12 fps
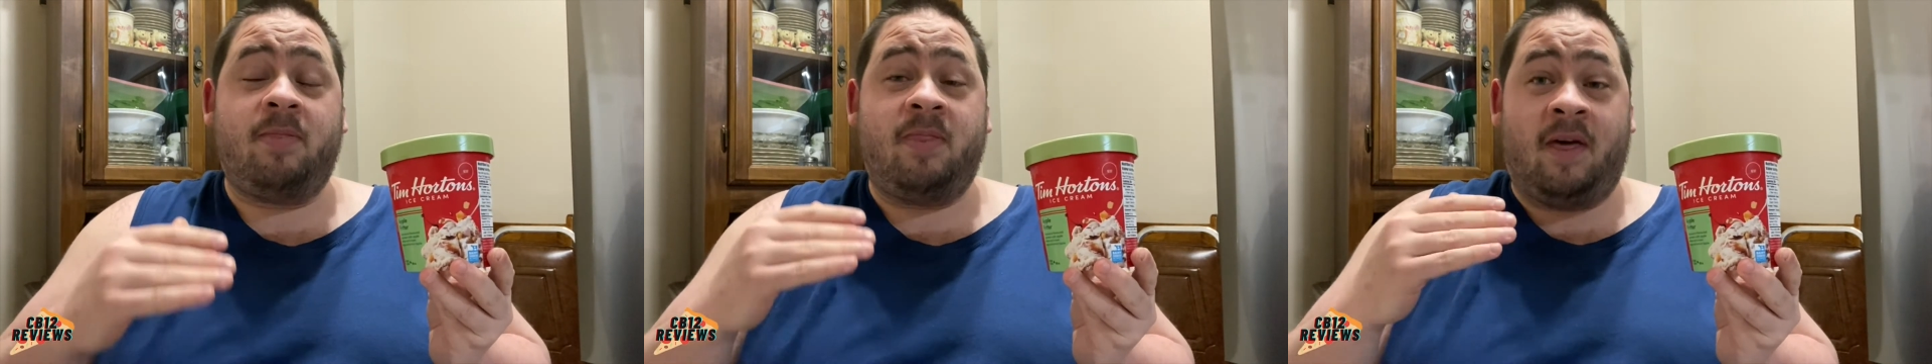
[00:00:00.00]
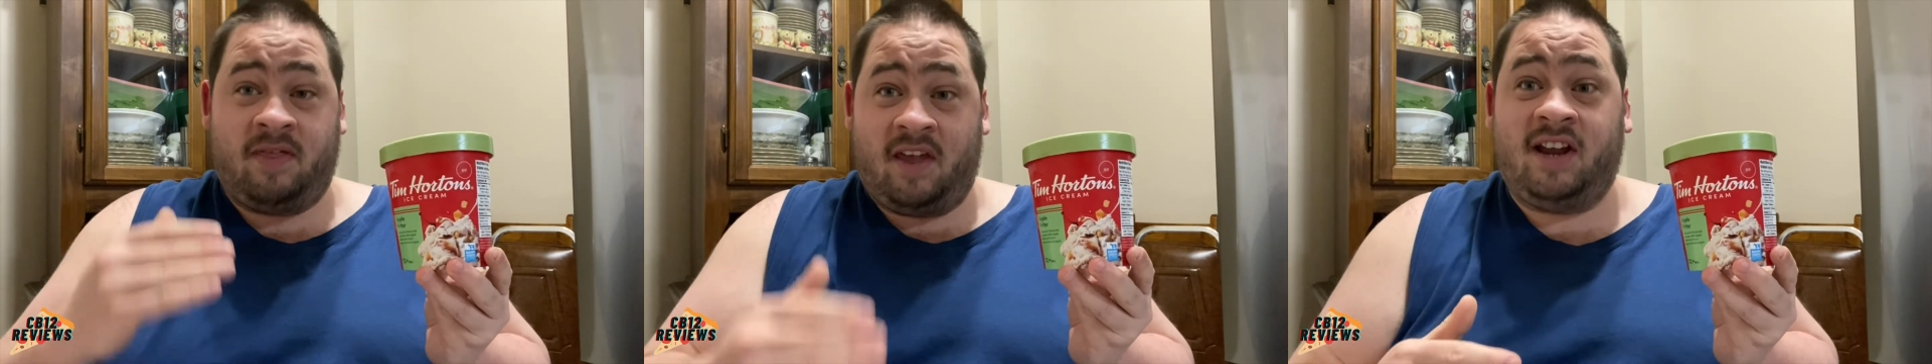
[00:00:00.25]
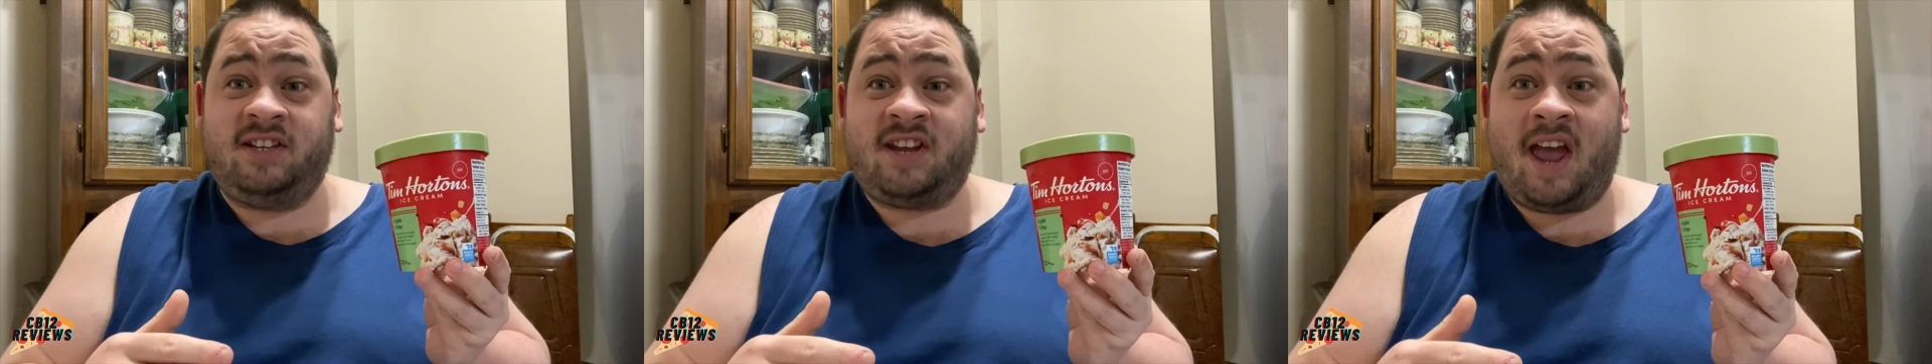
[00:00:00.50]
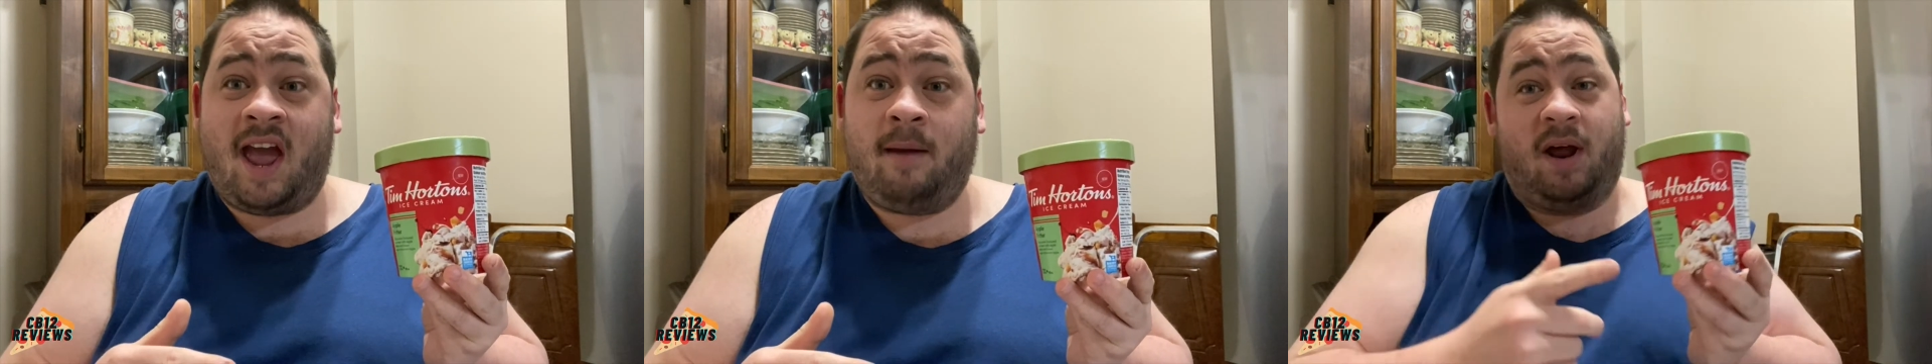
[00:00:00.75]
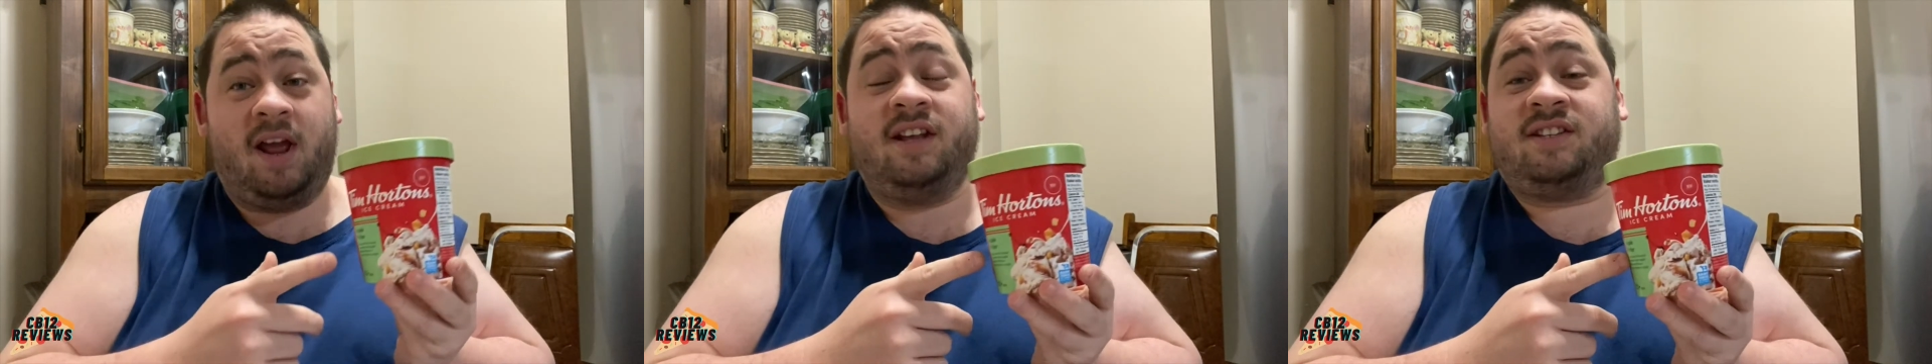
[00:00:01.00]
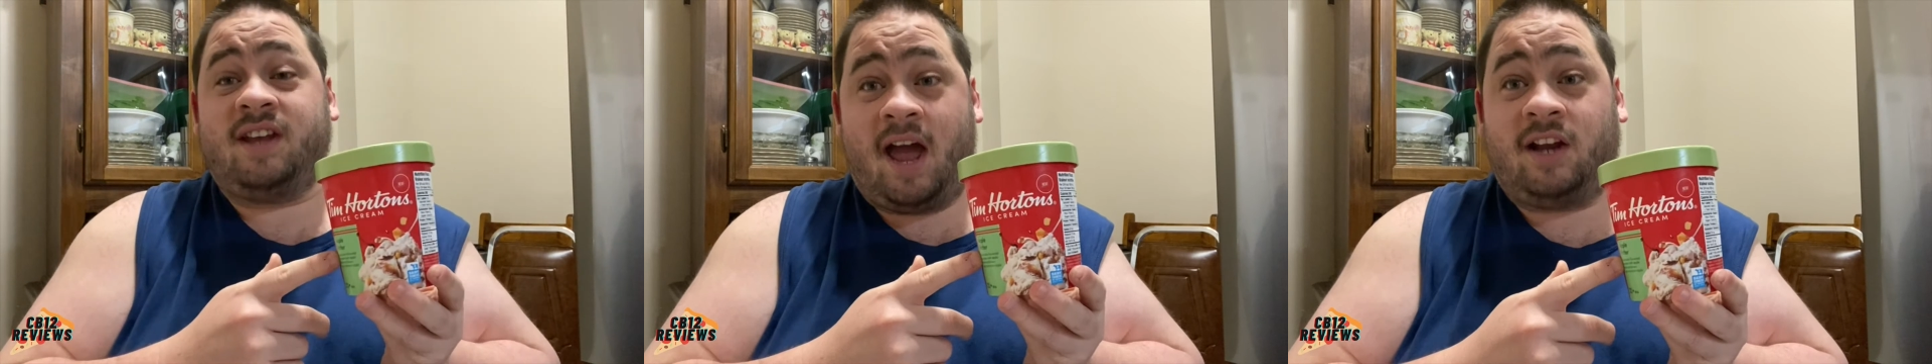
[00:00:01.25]
than the Iced Capp.
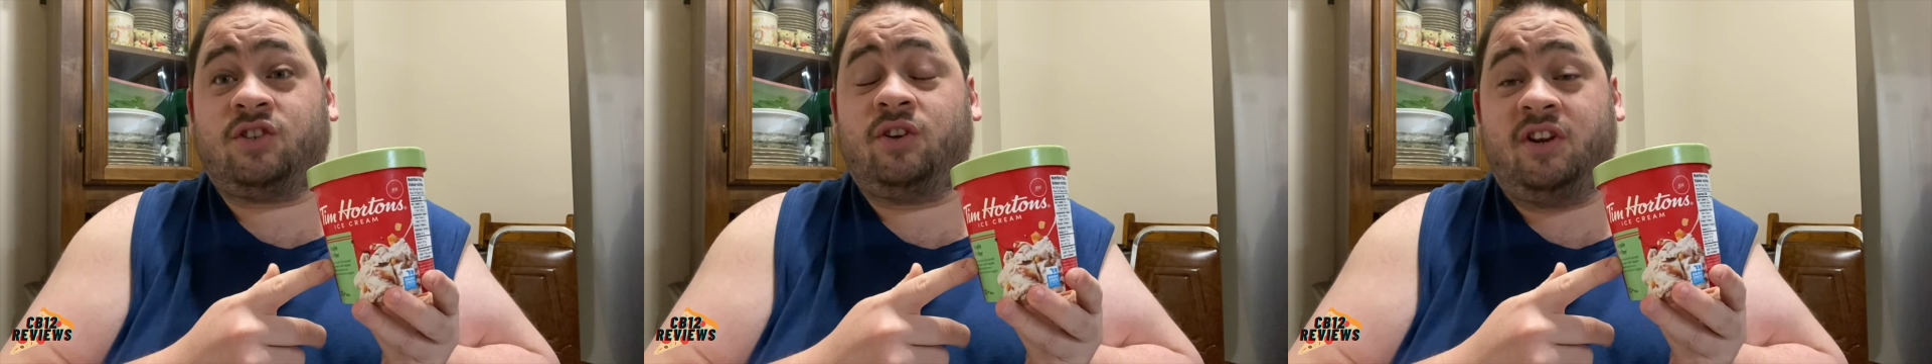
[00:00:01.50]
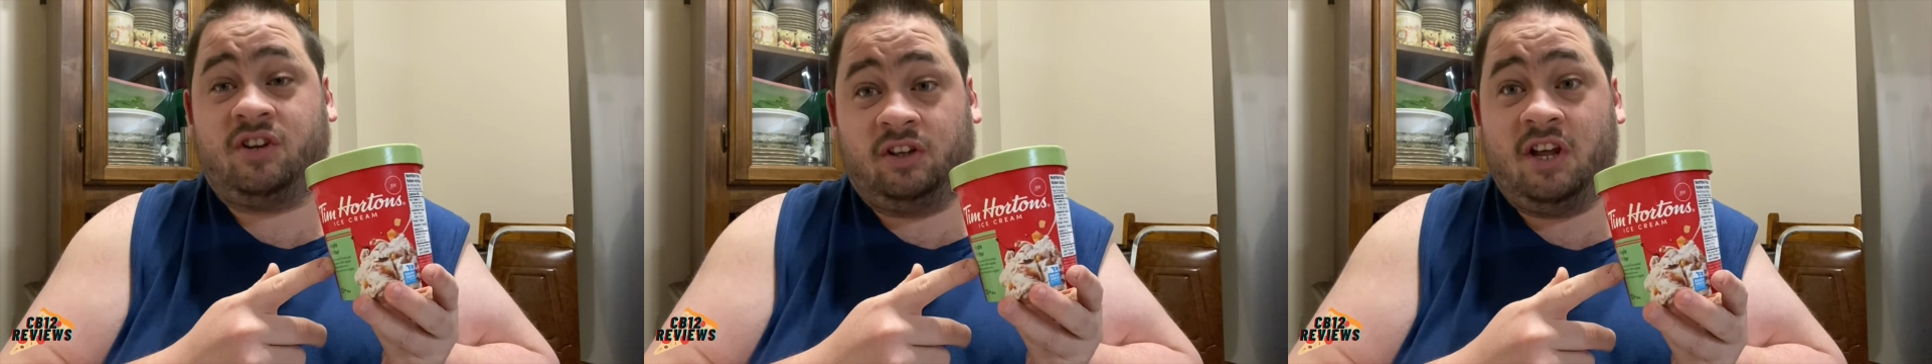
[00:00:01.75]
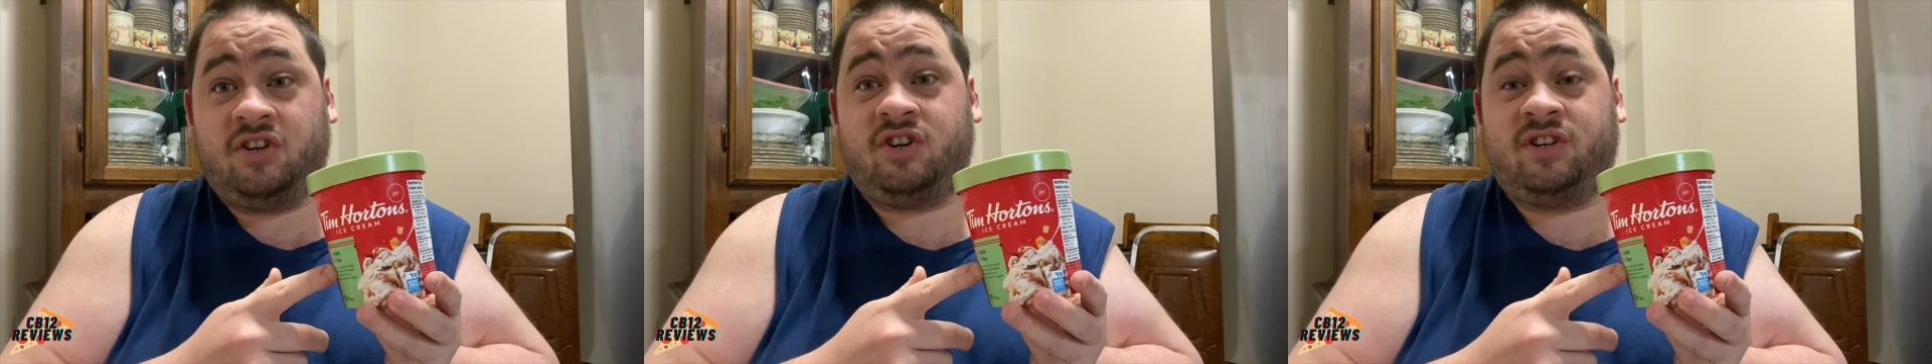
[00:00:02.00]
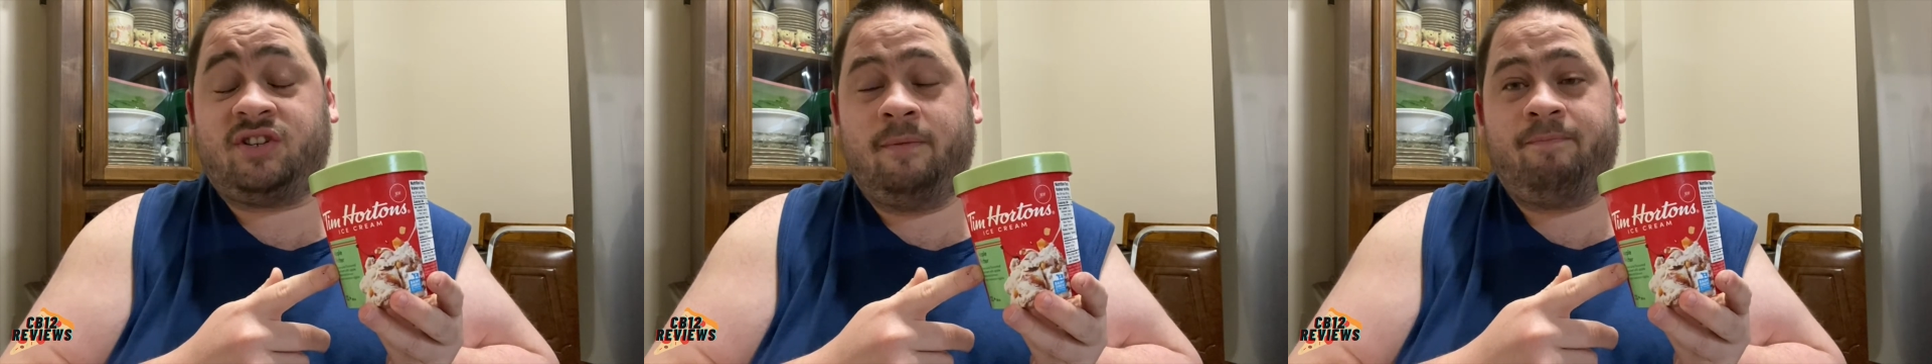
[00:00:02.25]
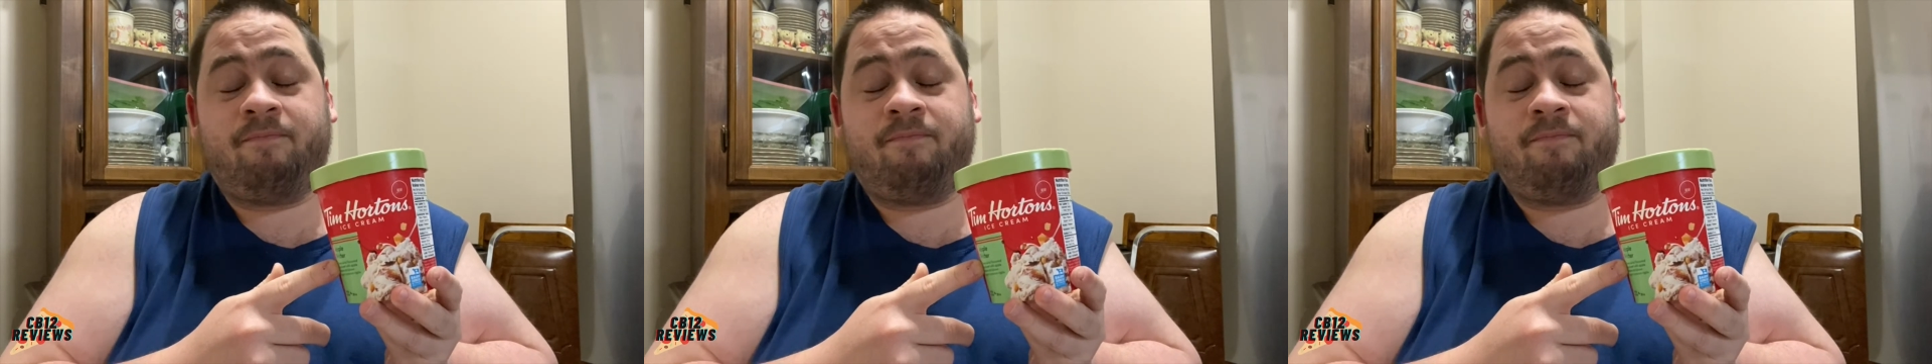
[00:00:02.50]
It's actually delicious.